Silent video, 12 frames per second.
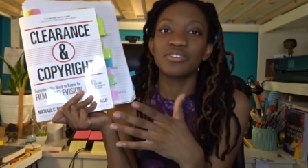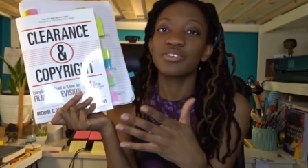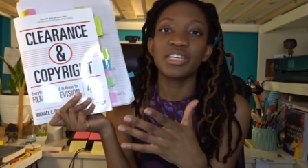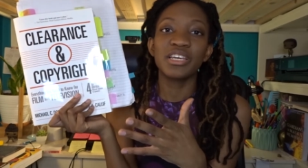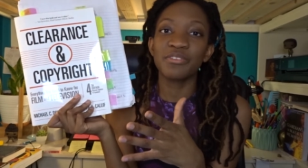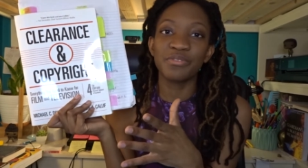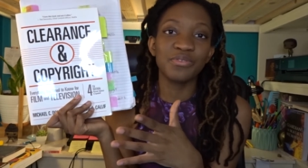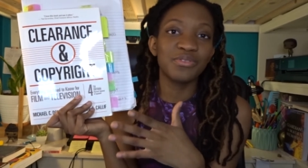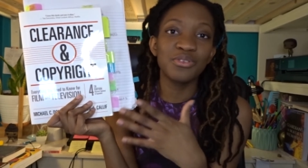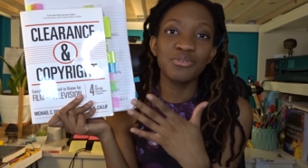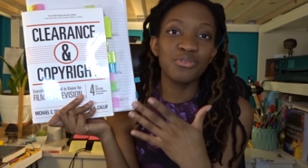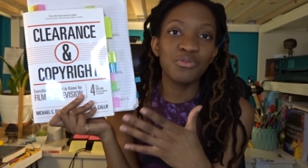if
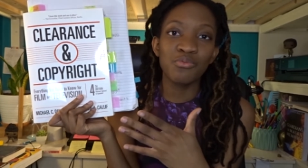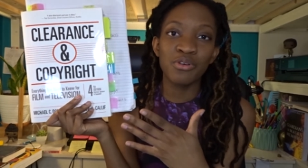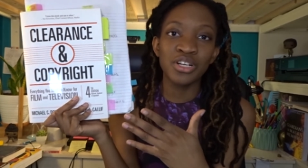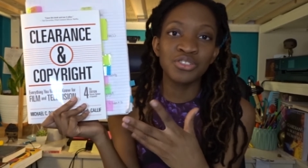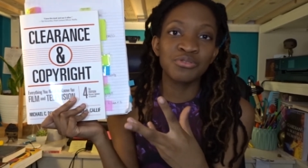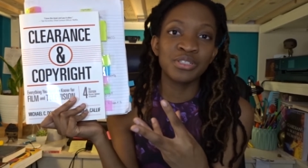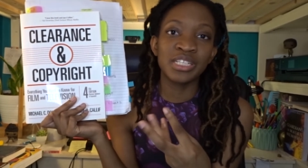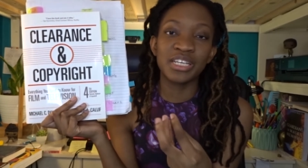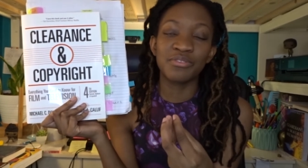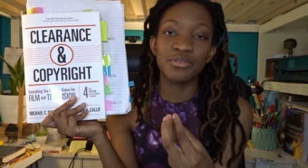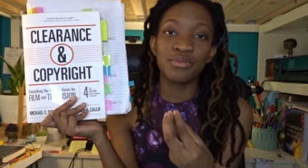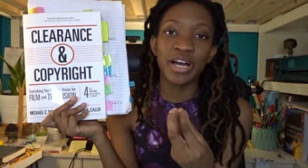you are wondering
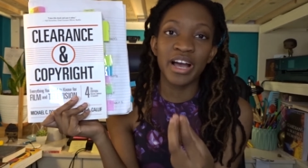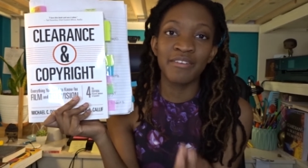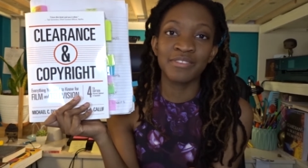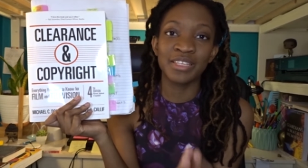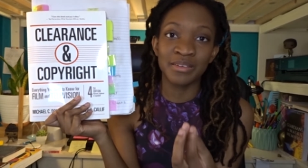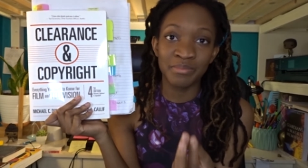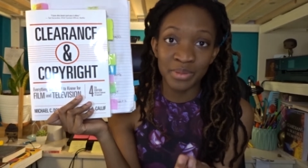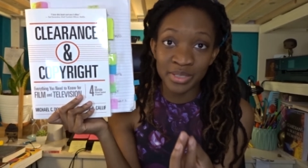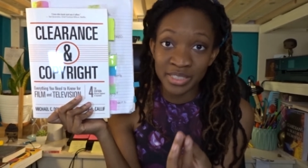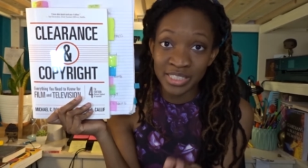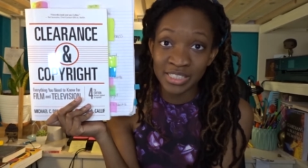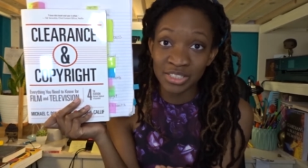if you have the
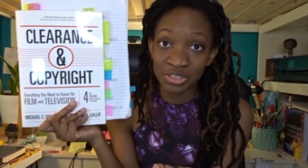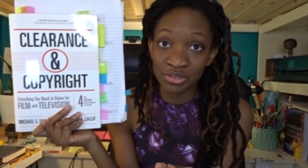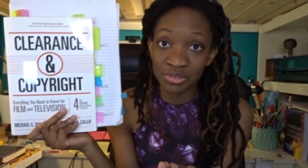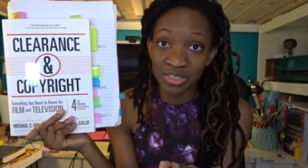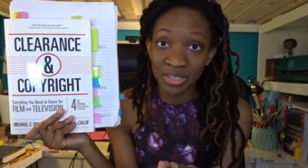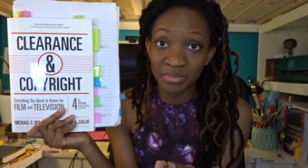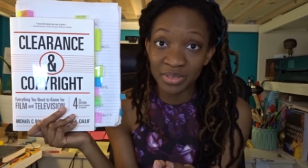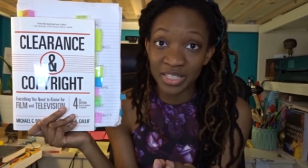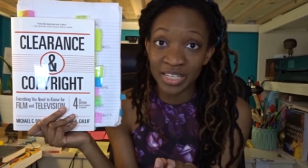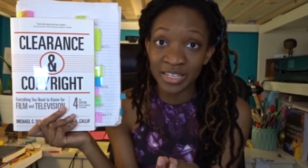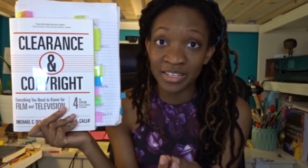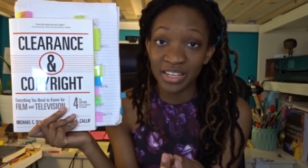ability to do
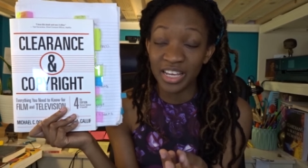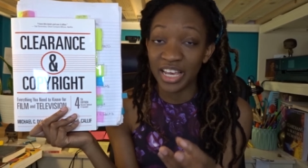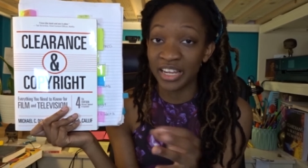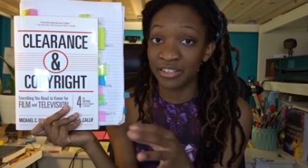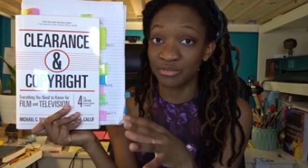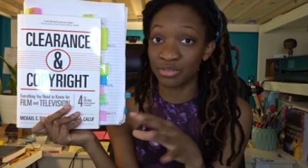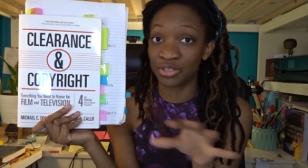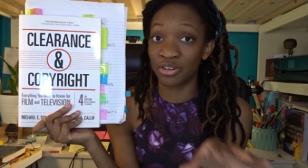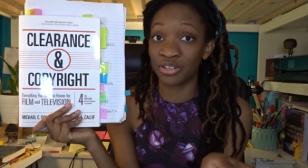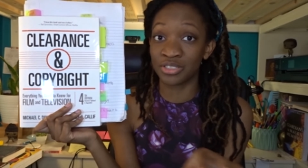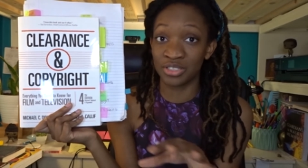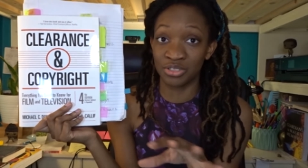something and it's
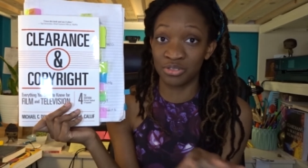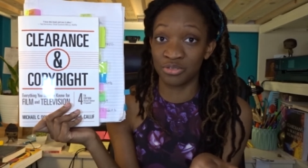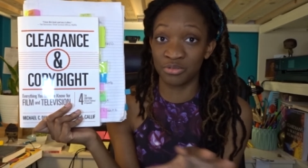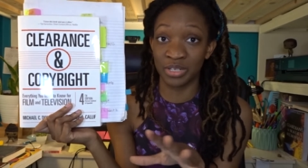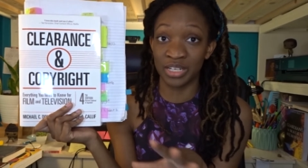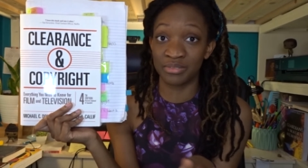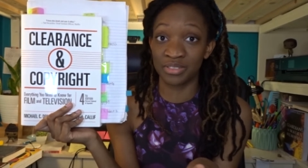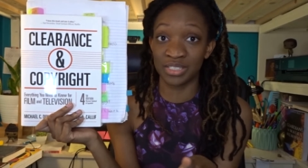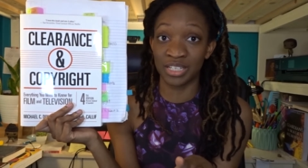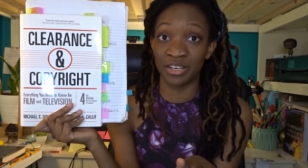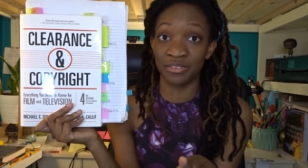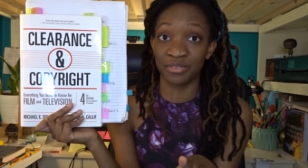regards to your creative
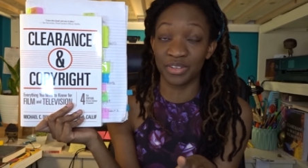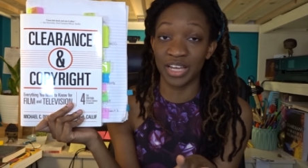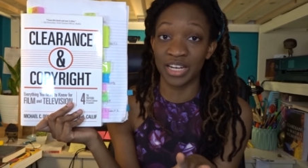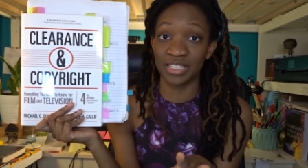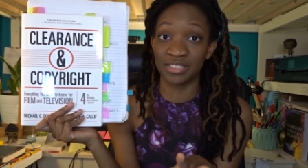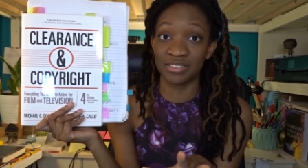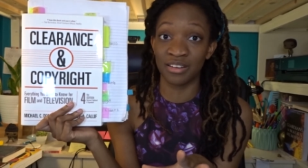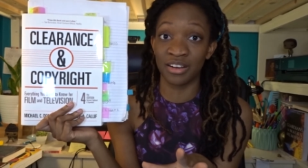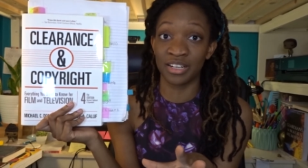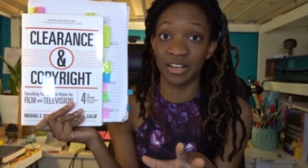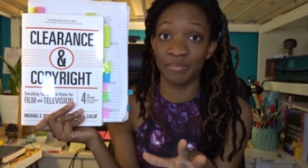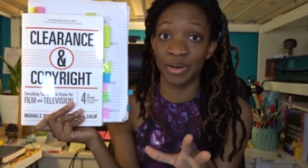stuff and it's
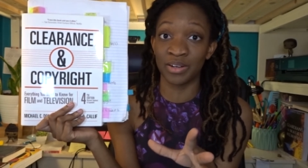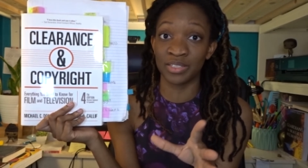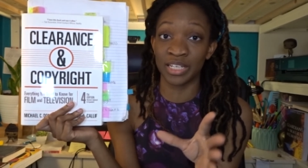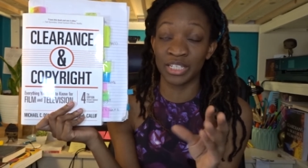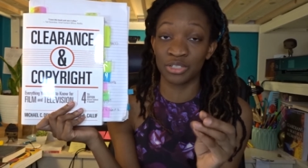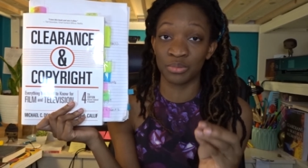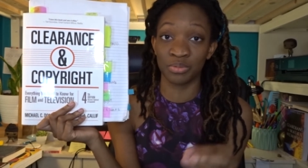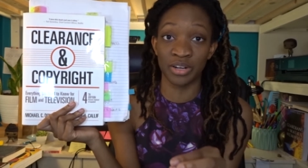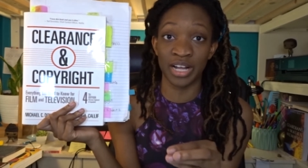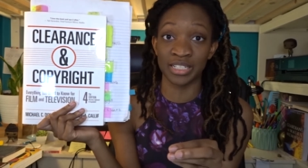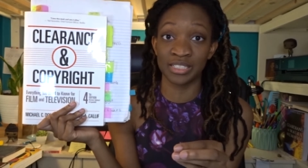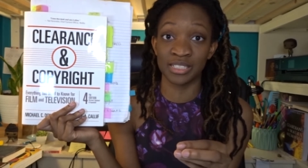not about like your
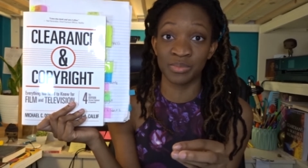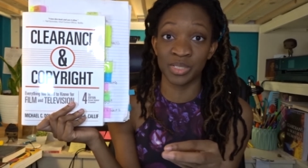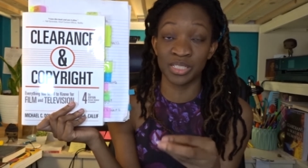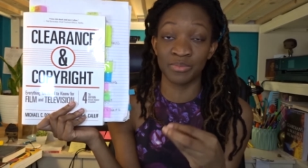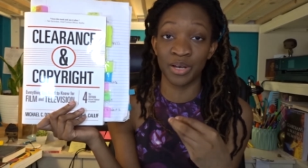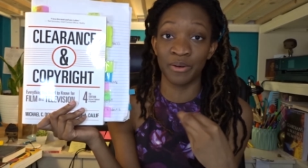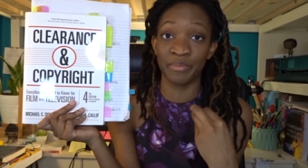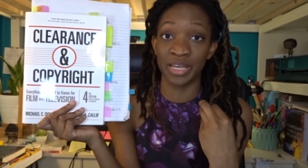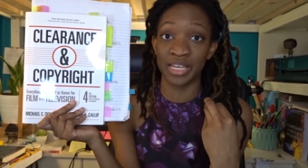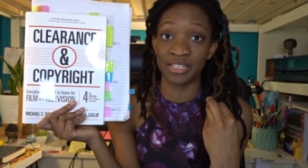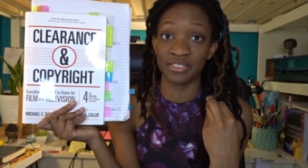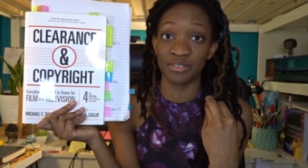practice, but it's about
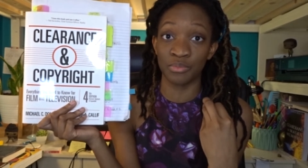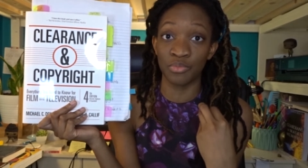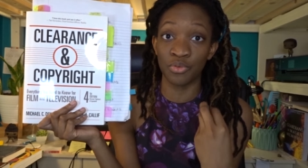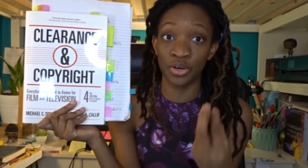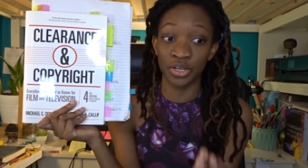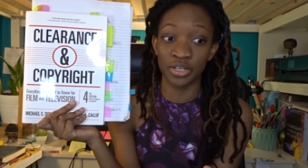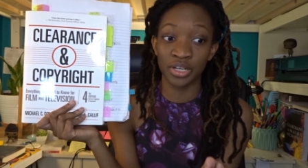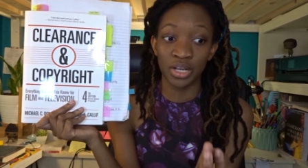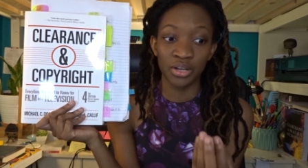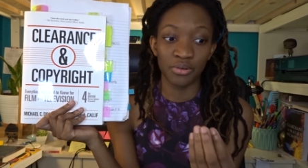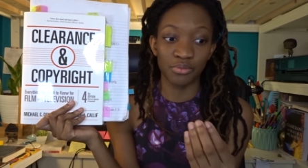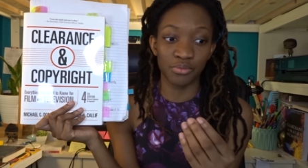making some work
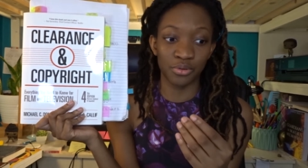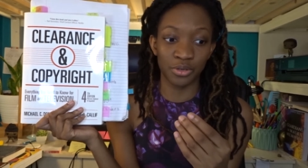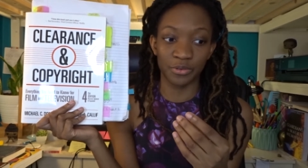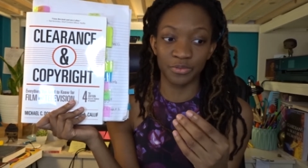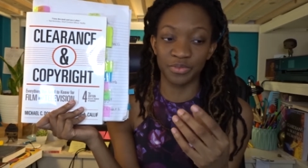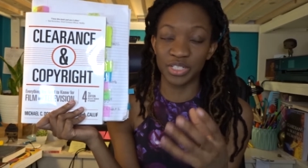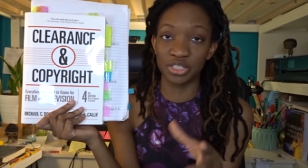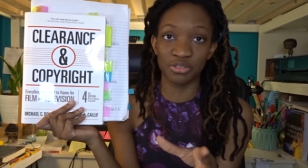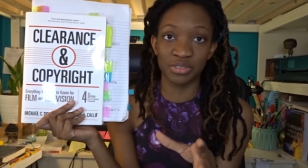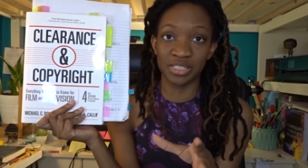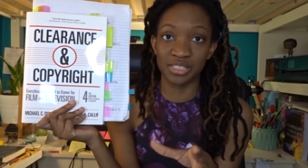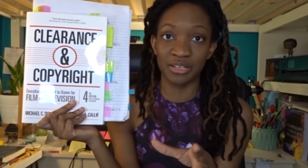or
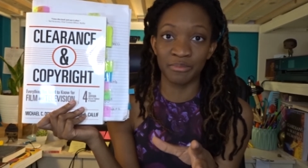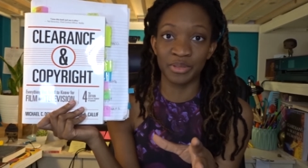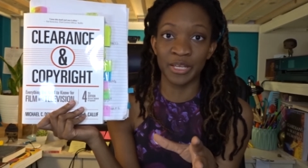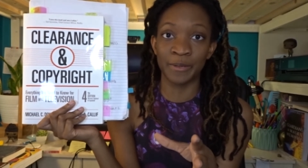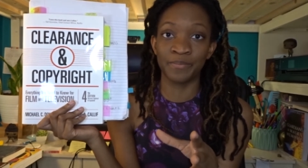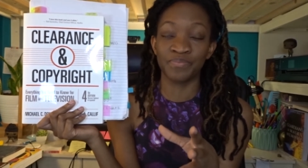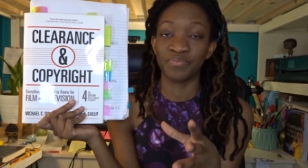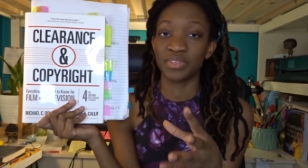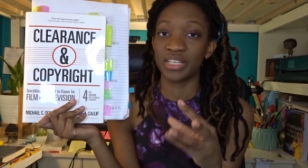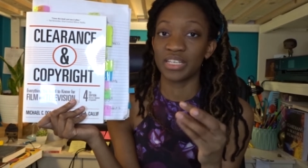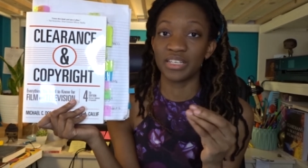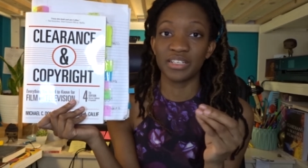featuring something,
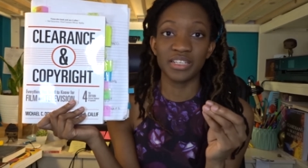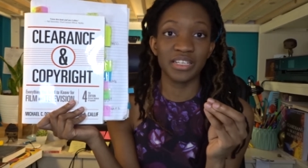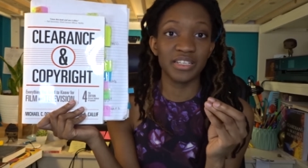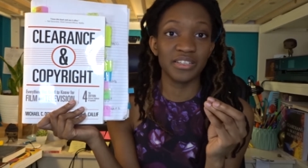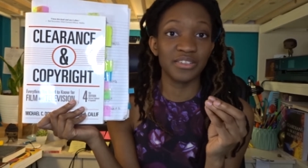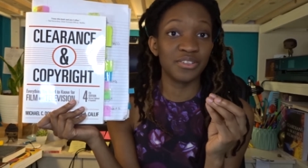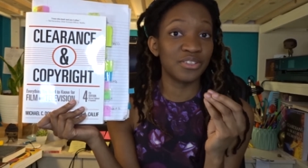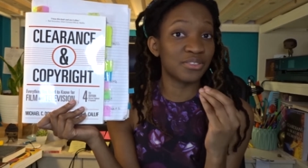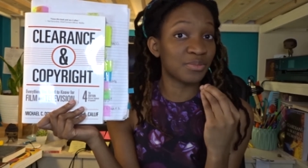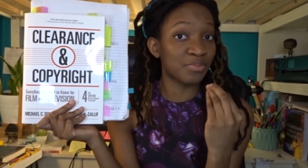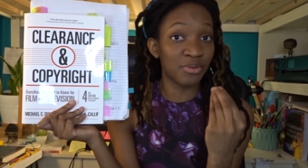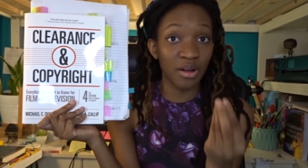
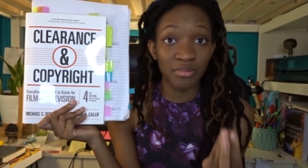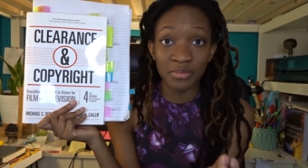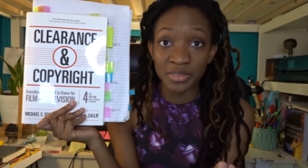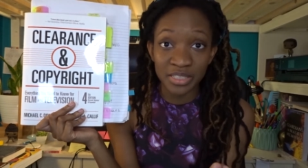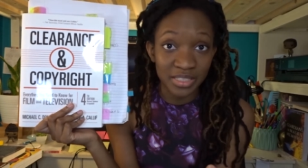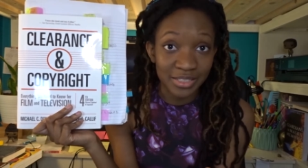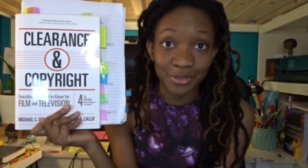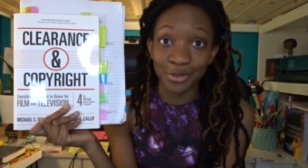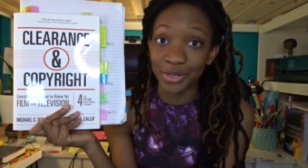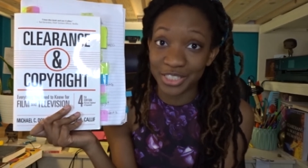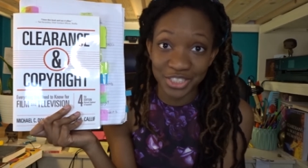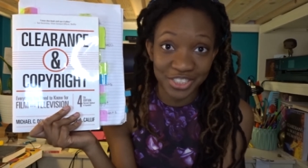it's probably a legal
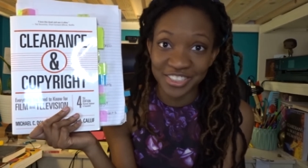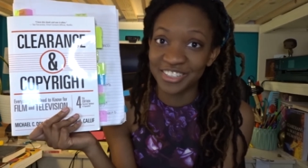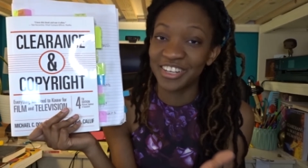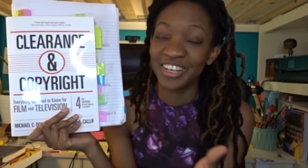question